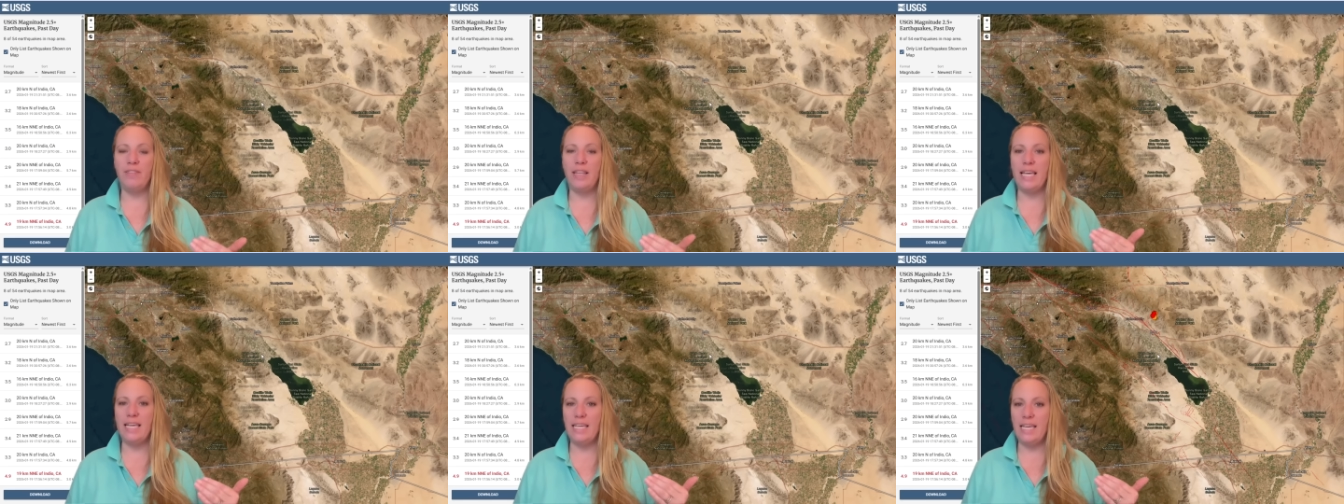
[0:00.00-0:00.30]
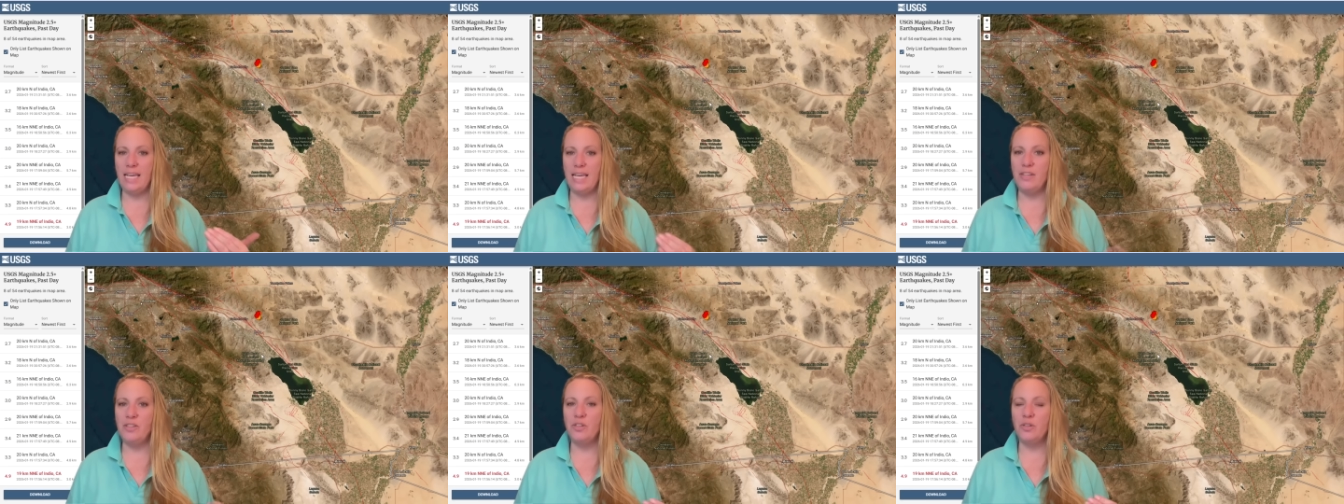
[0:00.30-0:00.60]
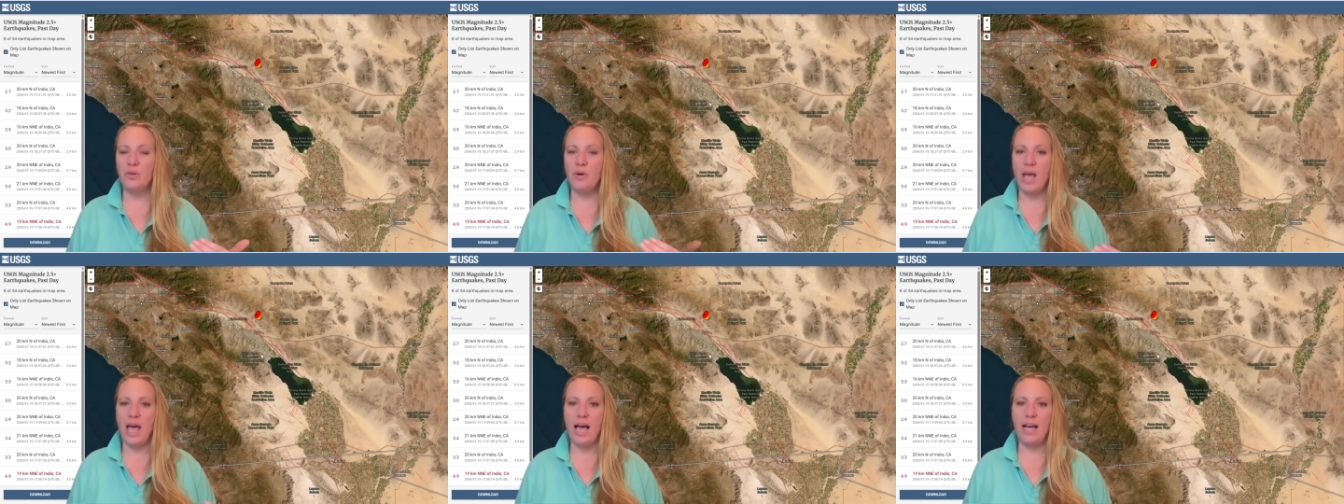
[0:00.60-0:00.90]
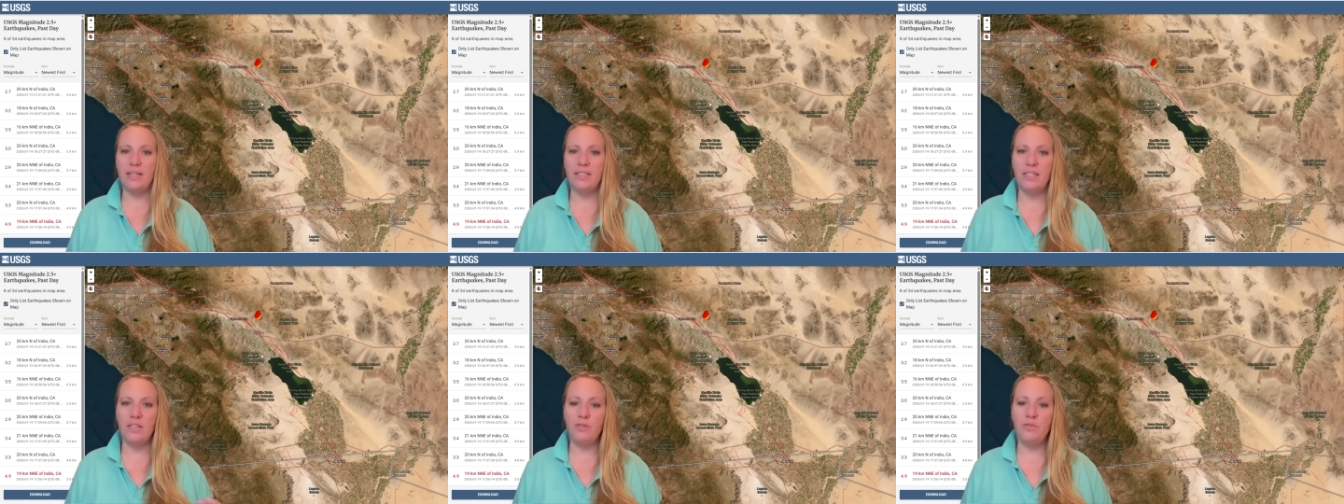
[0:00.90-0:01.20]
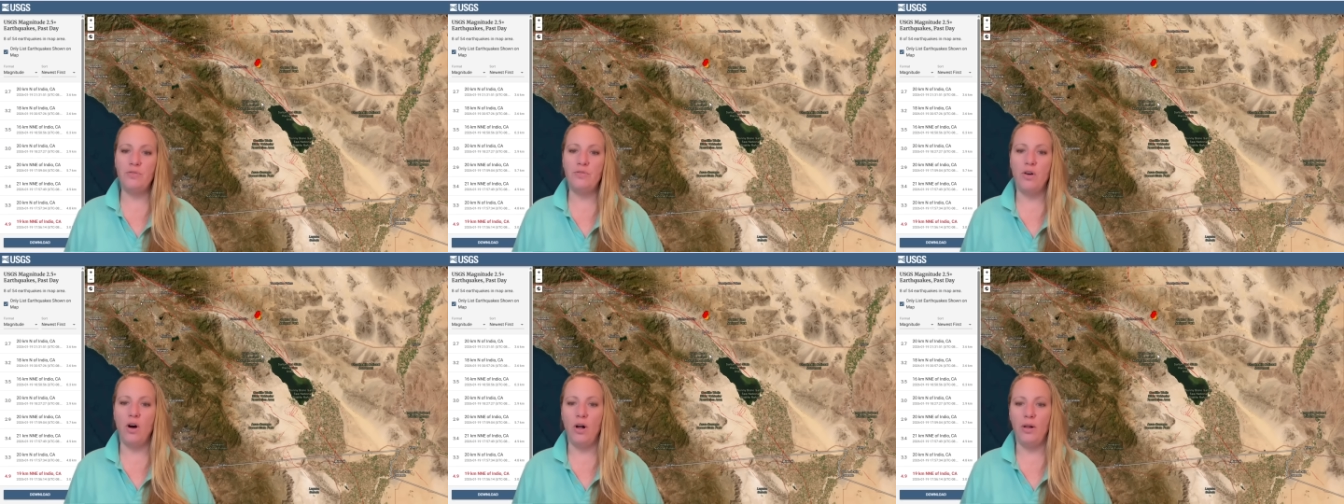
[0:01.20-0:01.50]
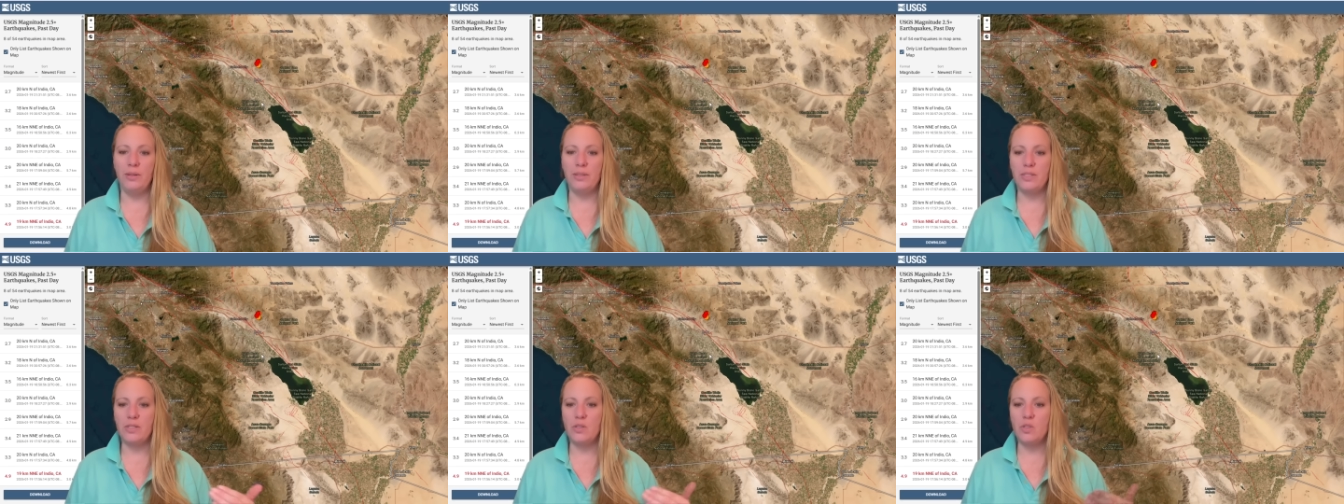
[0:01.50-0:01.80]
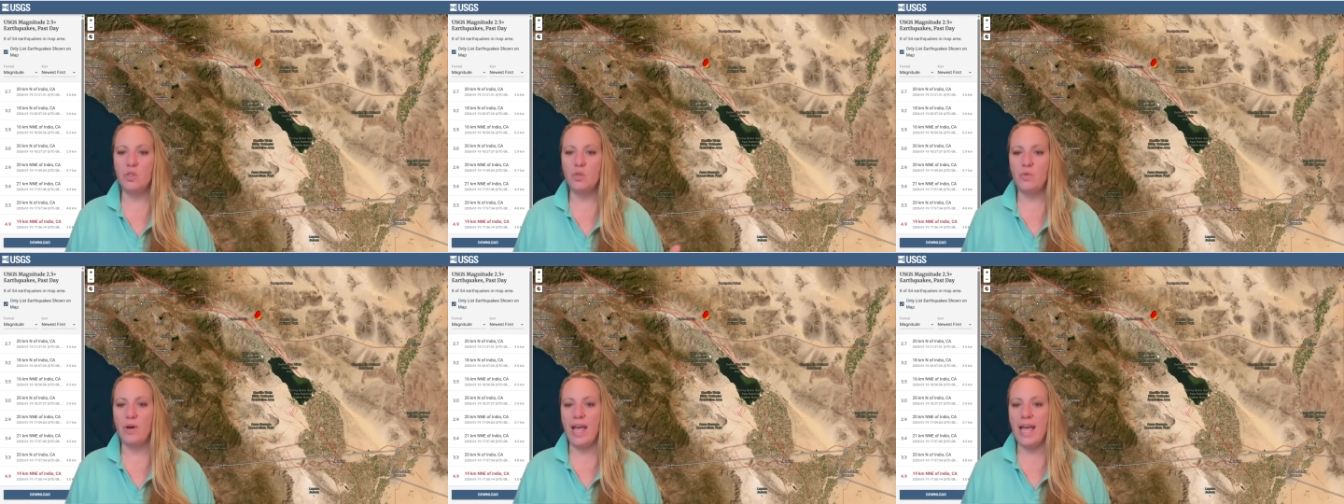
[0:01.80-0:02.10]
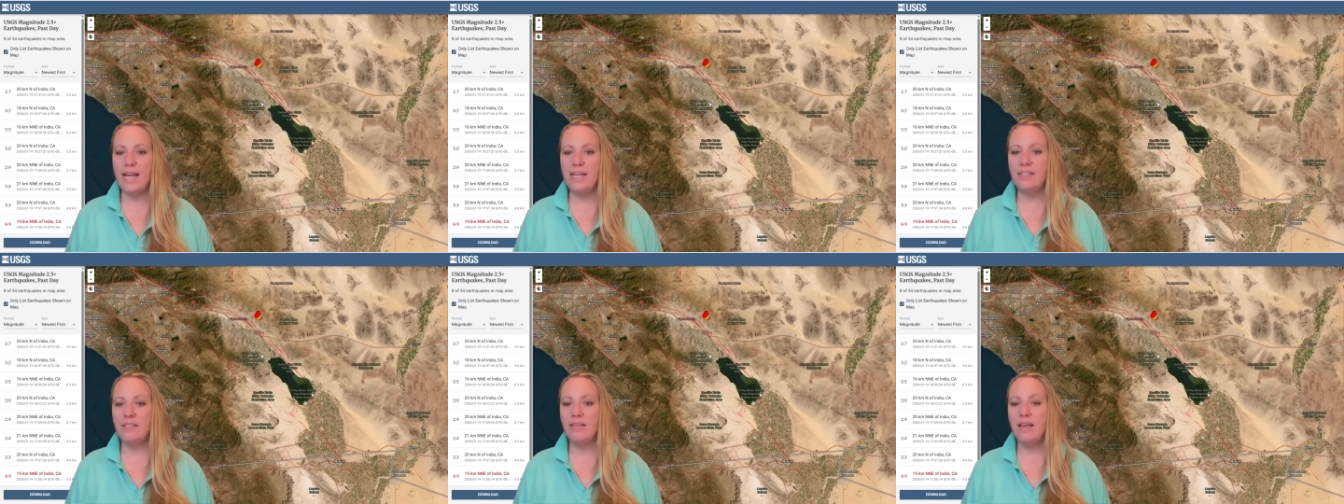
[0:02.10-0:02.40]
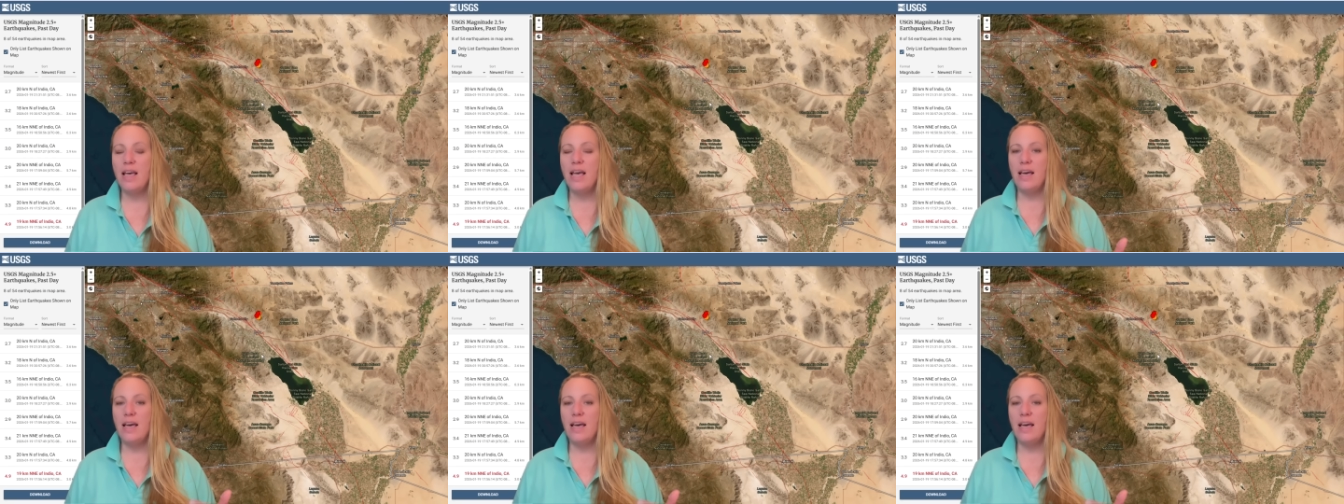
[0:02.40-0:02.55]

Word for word: like interacting fault strands